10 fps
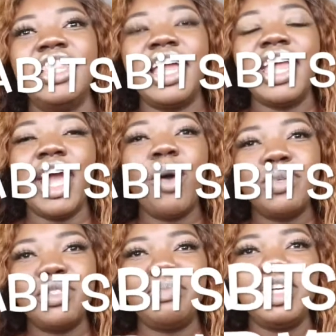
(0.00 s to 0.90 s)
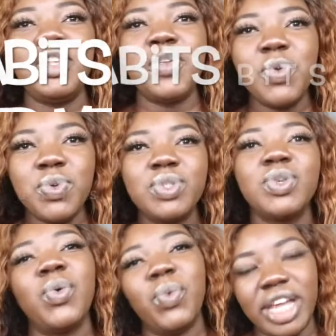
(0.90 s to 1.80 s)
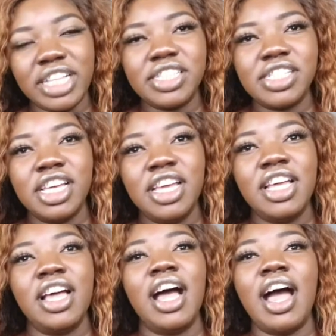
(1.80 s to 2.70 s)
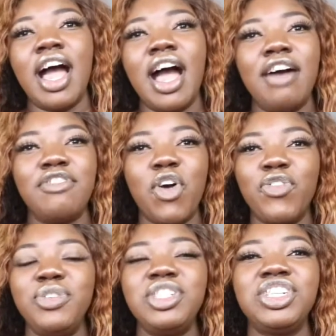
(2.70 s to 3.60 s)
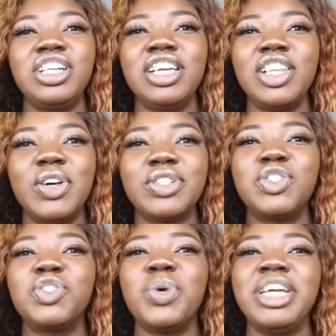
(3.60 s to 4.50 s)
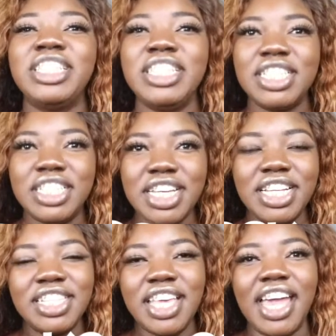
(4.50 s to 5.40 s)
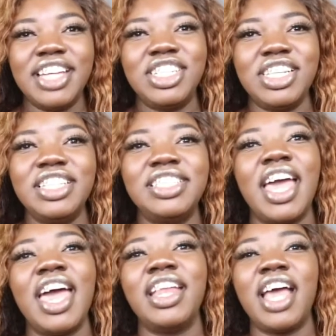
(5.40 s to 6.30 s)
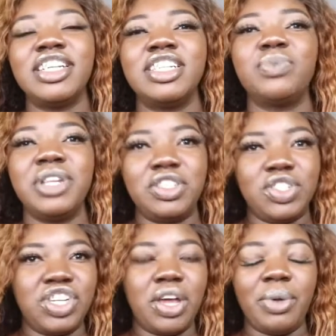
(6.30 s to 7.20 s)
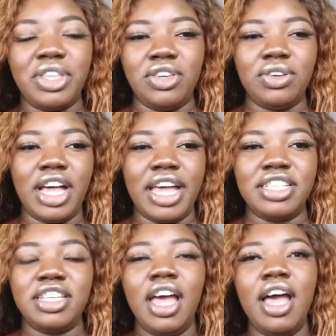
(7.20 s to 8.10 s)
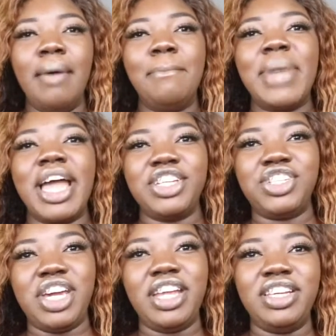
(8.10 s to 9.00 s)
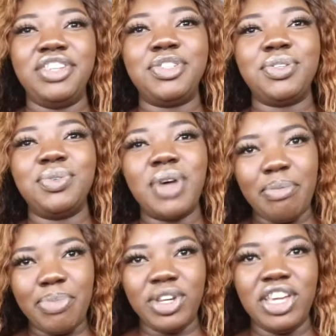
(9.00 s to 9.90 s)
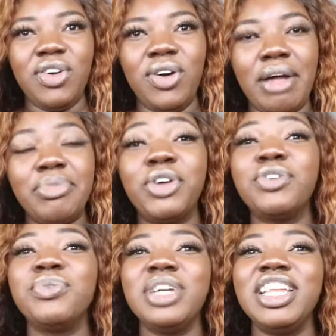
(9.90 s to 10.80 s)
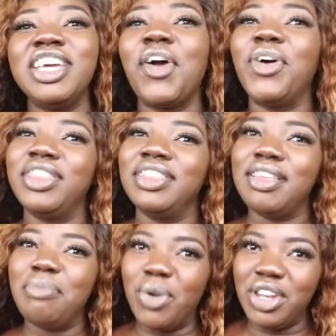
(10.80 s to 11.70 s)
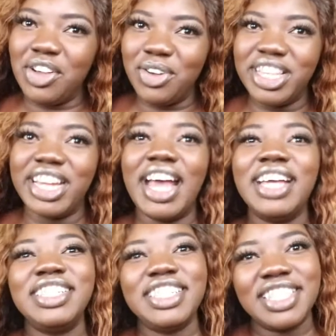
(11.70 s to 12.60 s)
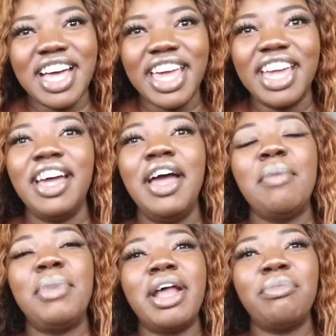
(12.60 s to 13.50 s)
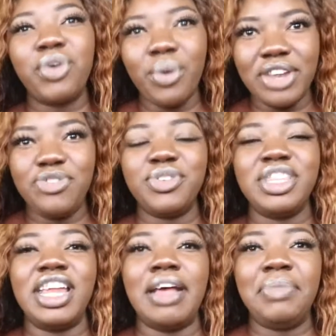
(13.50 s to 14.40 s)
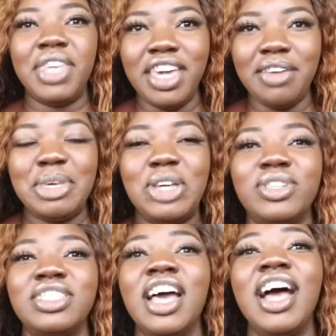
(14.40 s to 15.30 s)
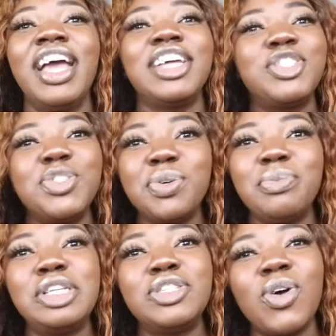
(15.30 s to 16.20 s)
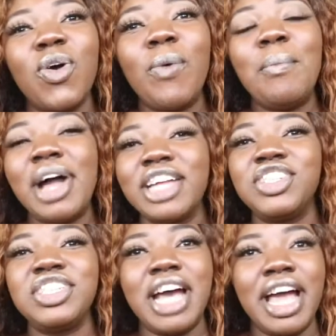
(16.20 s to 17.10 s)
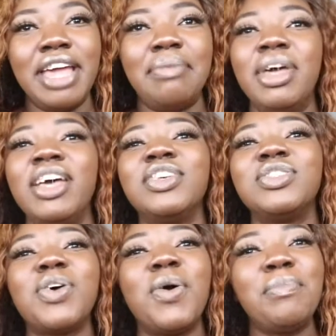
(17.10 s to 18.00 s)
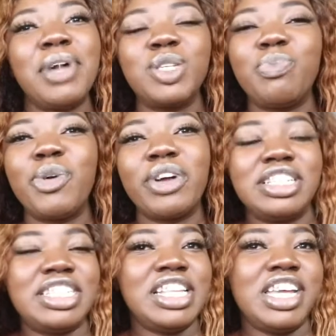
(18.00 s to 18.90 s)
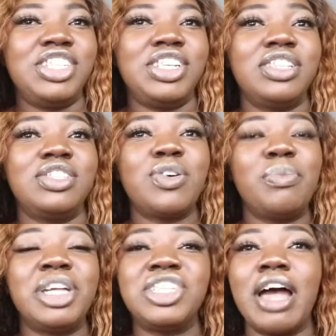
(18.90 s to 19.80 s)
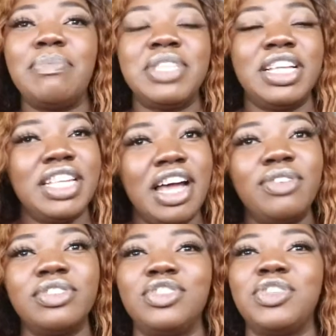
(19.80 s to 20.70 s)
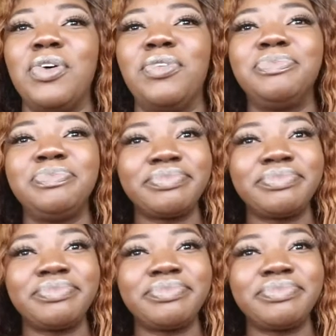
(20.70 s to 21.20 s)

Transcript: that helped me lose weight. I've officially lost 26 kgs, and I just wanted to share with you guys my journey to Her Body Goal. I'm not really on the body goal that I desire, but I'm grateful that I'm here because it took me so much time, so much procrastination, so much ups and downs. So